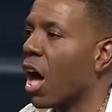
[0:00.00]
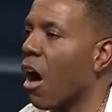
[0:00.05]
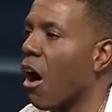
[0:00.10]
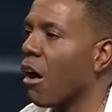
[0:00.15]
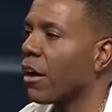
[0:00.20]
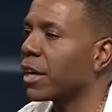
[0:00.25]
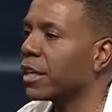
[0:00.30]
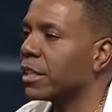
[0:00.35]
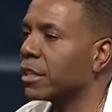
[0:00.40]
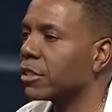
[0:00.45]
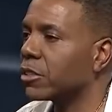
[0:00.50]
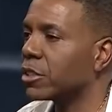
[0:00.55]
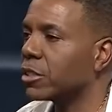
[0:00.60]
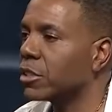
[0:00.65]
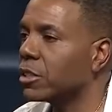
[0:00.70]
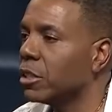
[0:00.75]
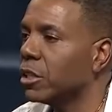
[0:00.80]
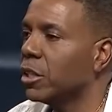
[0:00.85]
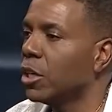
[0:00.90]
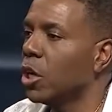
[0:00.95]

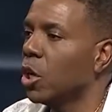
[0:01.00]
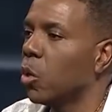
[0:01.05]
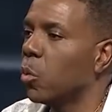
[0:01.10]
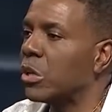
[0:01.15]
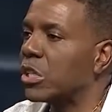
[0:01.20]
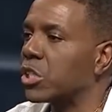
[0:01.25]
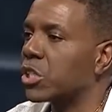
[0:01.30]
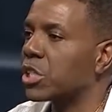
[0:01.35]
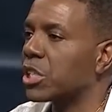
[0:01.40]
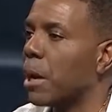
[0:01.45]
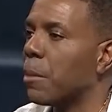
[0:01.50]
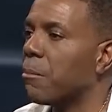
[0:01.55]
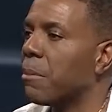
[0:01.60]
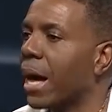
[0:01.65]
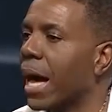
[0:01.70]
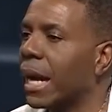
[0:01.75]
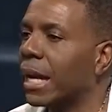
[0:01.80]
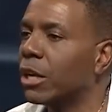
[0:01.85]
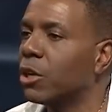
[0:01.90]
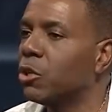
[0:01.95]
audience with
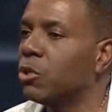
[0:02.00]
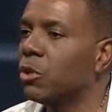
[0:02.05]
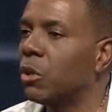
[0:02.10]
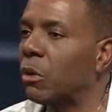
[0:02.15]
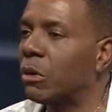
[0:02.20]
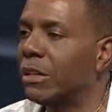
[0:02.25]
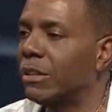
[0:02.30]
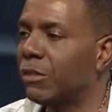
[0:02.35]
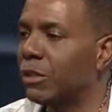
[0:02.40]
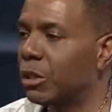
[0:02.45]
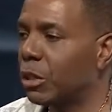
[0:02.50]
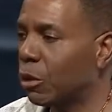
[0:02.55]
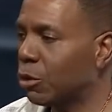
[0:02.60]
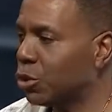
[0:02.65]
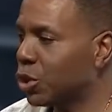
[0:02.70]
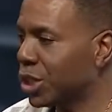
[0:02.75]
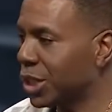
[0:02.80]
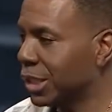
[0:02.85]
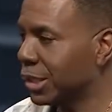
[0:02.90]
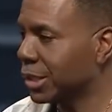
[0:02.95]
somebody who don't even know
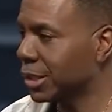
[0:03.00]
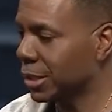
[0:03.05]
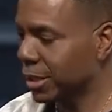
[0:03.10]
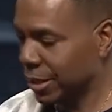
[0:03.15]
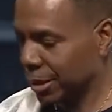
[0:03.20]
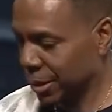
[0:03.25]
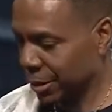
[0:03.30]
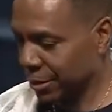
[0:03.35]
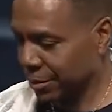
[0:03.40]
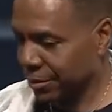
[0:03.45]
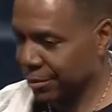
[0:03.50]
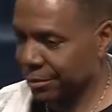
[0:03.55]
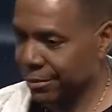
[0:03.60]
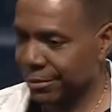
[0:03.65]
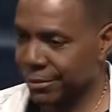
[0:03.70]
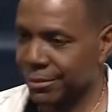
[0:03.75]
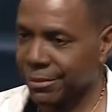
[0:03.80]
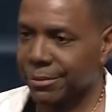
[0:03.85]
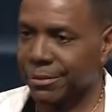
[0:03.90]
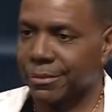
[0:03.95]
Jesus.
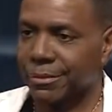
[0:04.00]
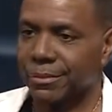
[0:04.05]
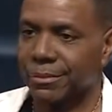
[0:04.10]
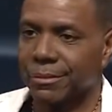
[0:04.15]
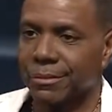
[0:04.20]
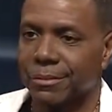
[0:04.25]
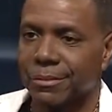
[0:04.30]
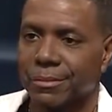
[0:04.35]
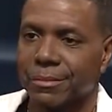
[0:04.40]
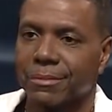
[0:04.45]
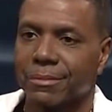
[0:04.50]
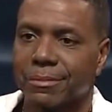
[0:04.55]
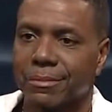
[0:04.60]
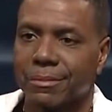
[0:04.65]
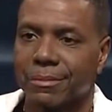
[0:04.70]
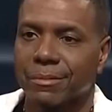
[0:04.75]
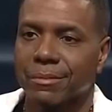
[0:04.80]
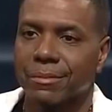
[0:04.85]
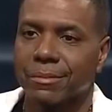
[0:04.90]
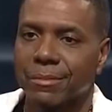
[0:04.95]
Amen.
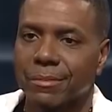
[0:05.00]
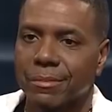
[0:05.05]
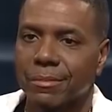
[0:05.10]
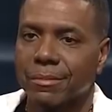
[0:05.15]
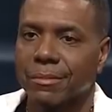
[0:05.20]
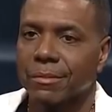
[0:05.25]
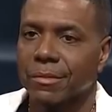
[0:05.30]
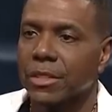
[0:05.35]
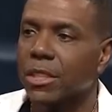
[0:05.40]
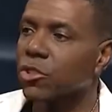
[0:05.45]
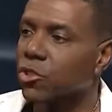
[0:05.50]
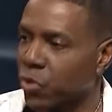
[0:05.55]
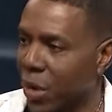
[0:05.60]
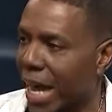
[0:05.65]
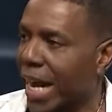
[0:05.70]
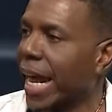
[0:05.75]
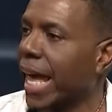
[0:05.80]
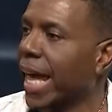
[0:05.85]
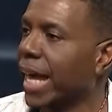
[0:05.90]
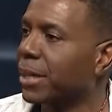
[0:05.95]

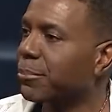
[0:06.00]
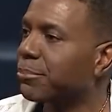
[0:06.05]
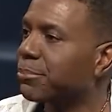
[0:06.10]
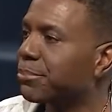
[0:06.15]
Try that.